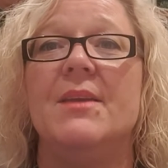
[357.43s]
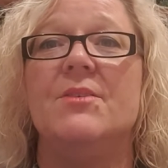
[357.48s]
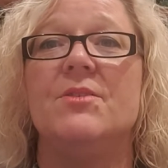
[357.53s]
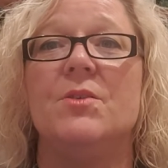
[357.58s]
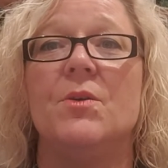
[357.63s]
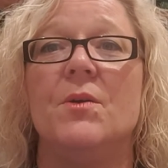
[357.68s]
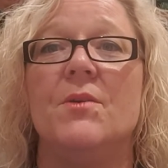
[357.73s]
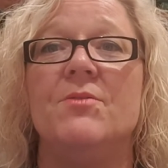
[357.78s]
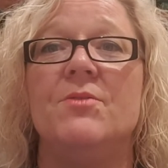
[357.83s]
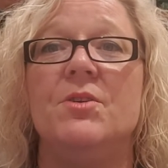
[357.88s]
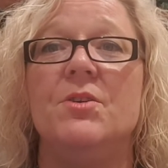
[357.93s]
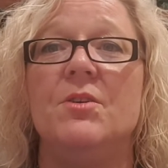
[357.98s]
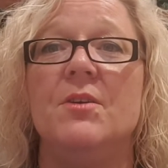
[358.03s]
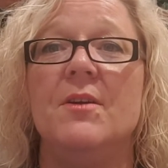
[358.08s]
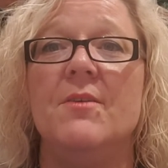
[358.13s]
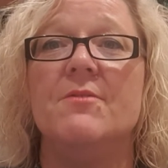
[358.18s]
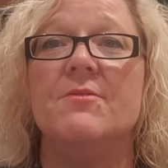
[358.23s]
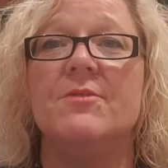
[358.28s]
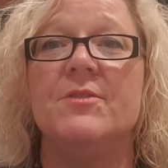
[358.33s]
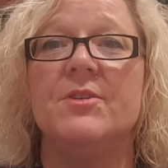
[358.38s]
So if you
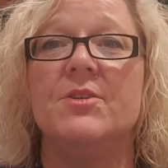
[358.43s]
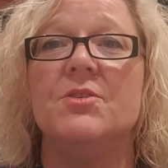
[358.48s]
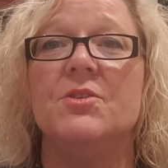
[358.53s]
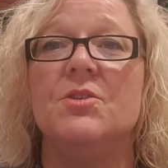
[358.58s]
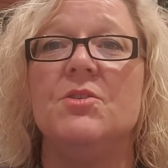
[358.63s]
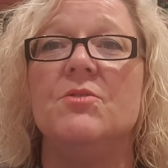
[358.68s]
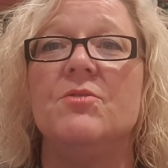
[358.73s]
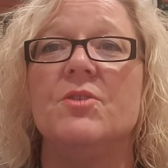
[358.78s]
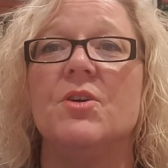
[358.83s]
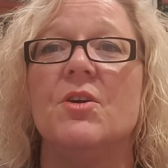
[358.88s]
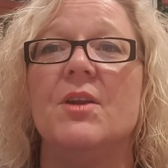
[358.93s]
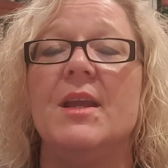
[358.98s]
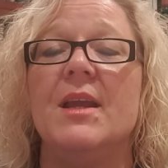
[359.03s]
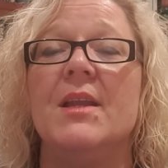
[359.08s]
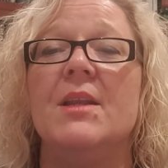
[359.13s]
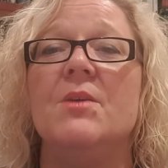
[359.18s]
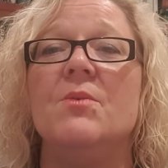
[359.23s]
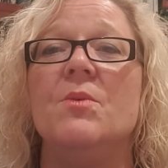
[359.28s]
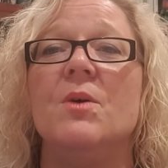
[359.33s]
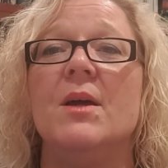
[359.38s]
don't feel you've got
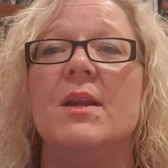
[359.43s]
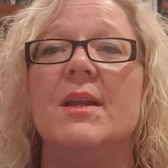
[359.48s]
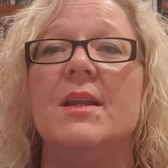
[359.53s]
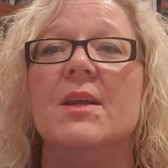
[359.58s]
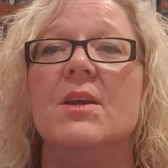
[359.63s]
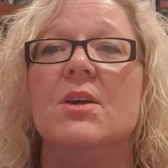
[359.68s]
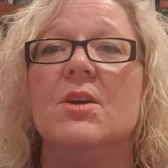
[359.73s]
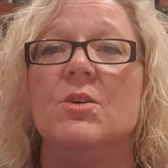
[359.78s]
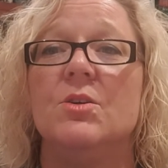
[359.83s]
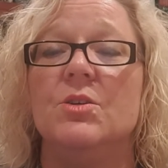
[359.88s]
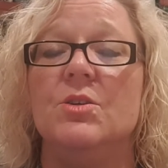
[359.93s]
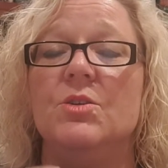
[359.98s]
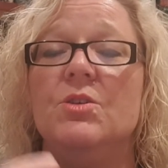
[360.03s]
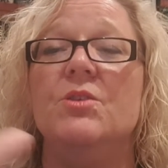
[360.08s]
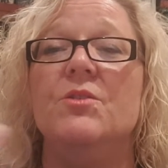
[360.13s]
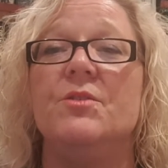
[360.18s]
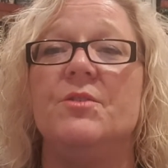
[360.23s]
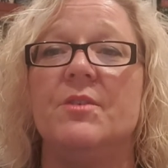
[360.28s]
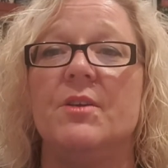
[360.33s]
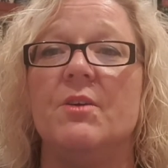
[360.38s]
anyone,
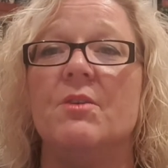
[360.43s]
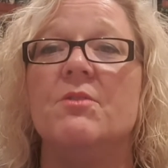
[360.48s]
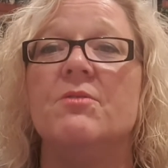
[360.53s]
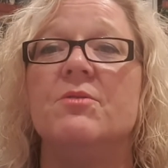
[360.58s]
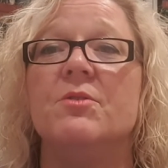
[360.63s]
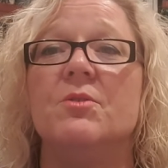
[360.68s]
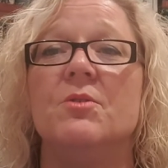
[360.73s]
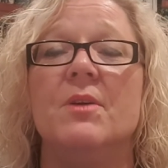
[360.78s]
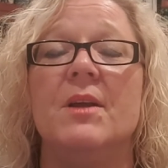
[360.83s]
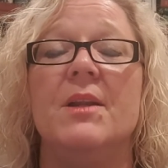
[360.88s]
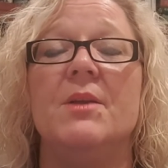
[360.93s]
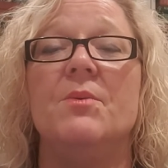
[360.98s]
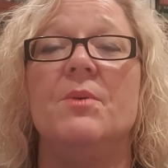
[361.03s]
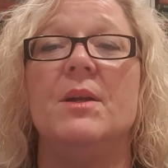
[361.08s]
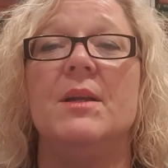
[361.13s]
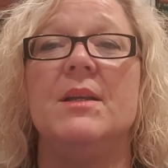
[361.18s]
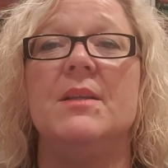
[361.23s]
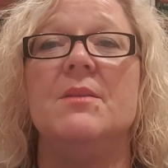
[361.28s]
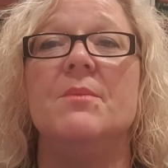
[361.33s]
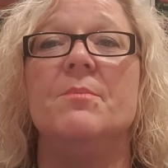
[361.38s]
yourself or
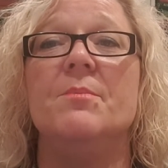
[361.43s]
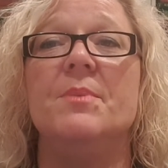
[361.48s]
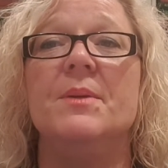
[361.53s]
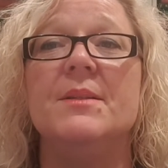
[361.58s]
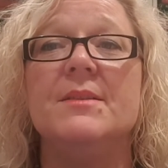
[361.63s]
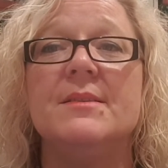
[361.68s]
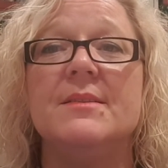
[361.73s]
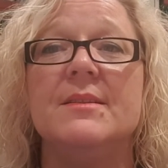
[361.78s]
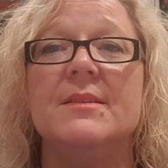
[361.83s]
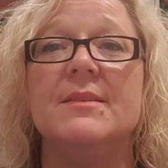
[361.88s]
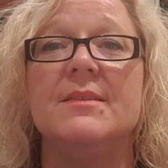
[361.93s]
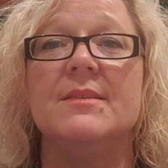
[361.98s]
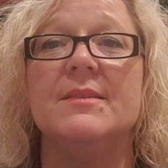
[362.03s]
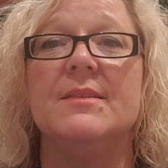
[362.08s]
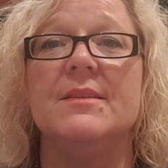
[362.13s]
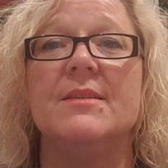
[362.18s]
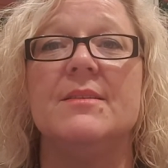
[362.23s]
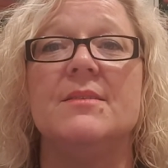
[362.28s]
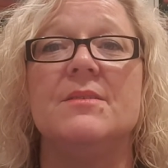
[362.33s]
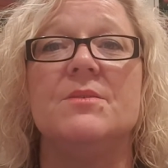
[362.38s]
anyone in the business,
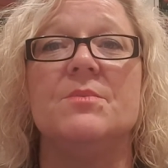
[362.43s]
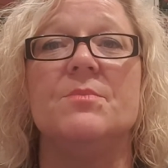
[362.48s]
that is the